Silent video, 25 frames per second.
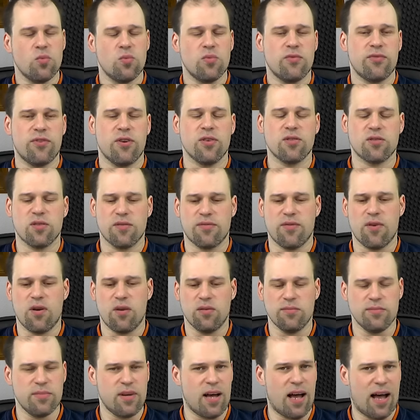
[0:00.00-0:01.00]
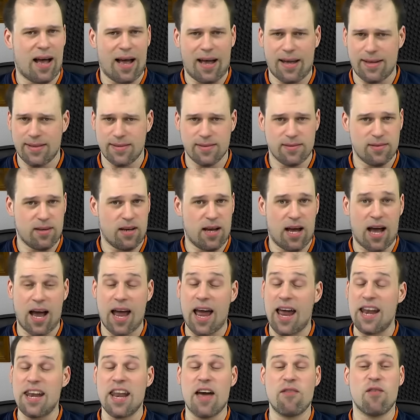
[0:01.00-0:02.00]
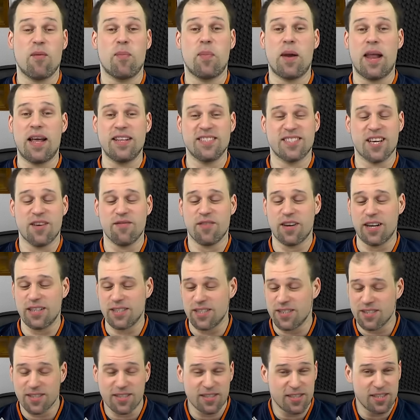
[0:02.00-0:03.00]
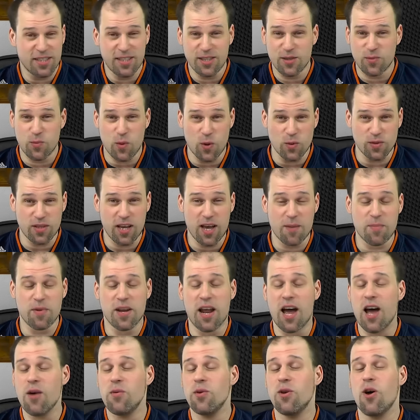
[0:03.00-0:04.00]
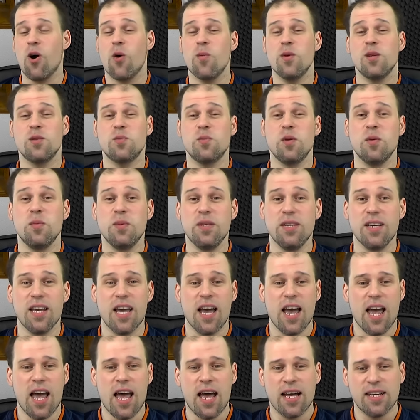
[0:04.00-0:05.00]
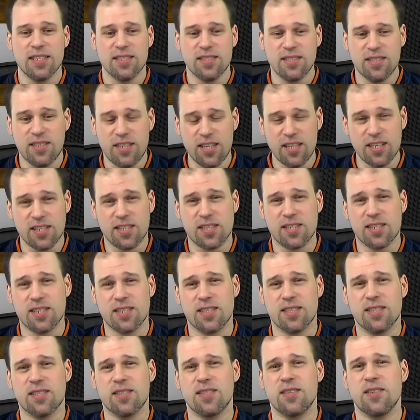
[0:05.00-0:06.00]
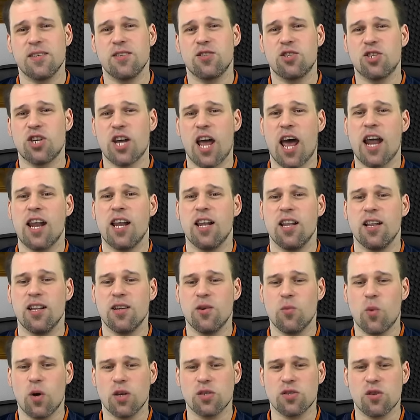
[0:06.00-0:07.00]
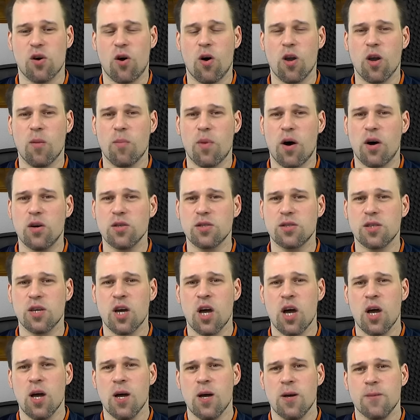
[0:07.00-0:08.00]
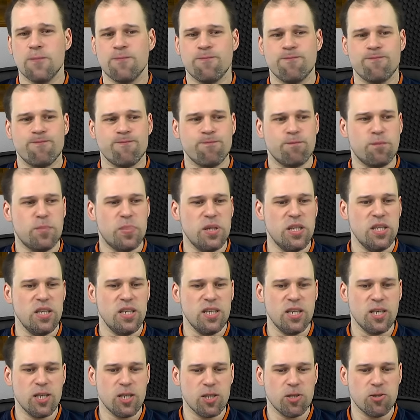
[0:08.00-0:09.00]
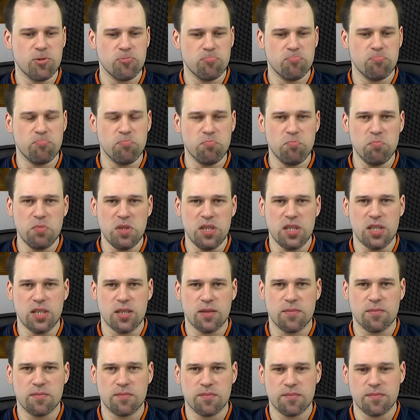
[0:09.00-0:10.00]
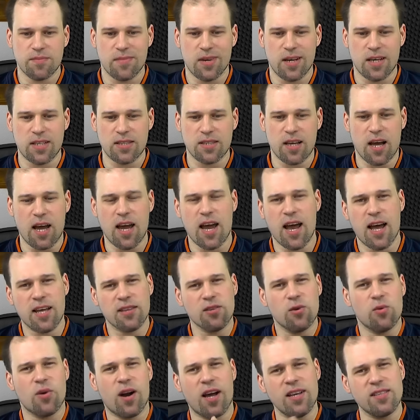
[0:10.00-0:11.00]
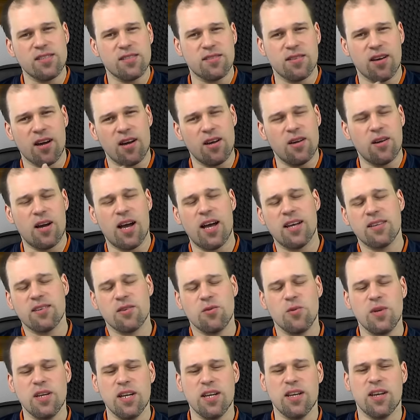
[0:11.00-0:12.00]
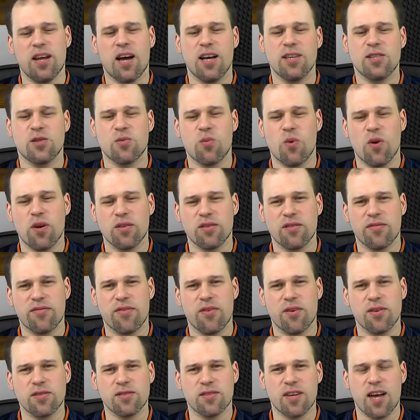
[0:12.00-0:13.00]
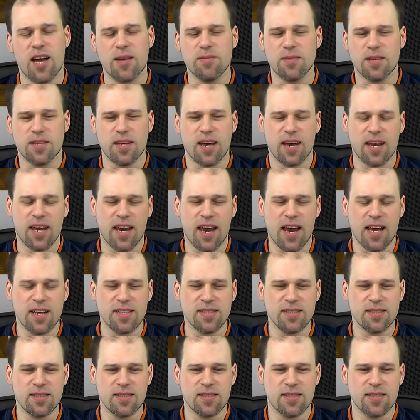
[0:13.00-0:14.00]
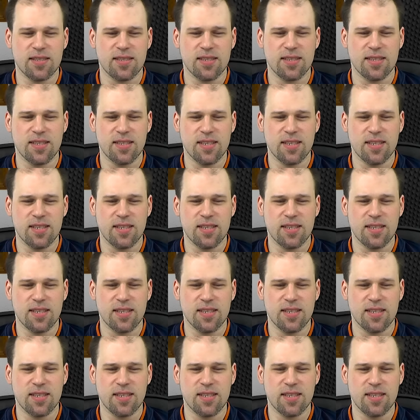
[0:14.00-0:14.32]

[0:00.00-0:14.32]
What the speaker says: first of all, I never planned something like this. This won't happen. I will always be me. This channel was all about being me. And I had a really nice word the first time that I can't